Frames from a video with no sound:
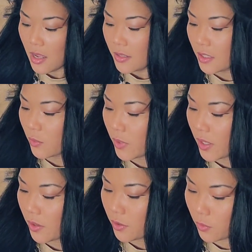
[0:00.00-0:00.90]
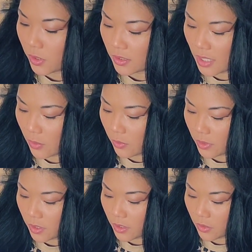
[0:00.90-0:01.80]
So when I go to New Orleans, I will
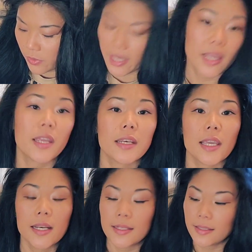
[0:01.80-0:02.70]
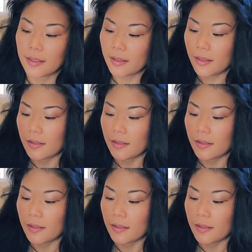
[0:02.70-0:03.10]
go and get it done.